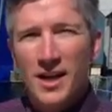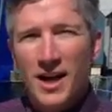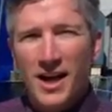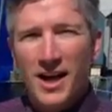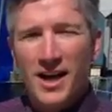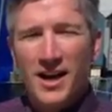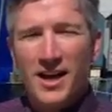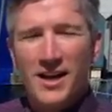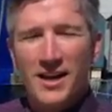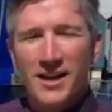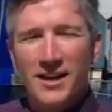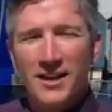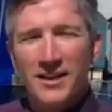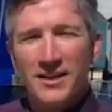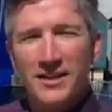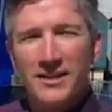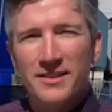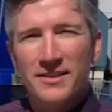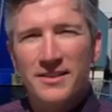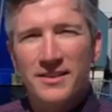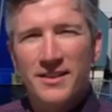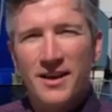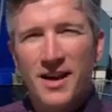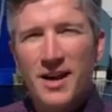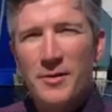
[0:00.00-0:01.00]

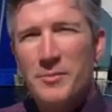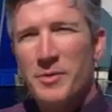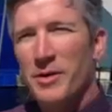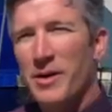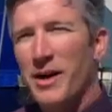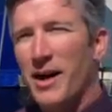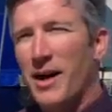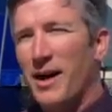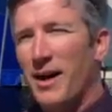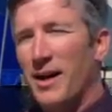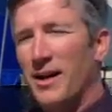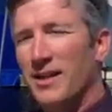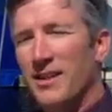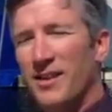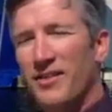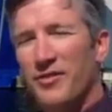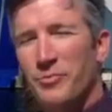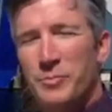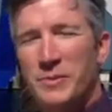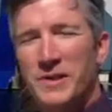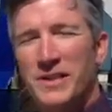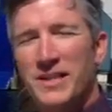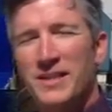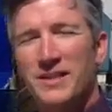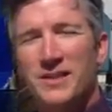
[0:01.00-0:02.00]
And I love
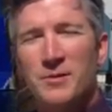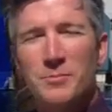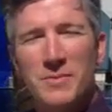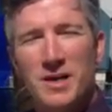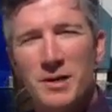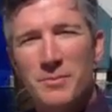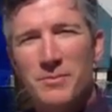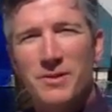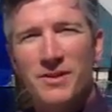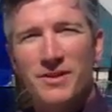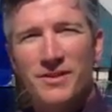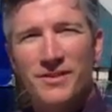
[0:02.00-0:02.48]
being a member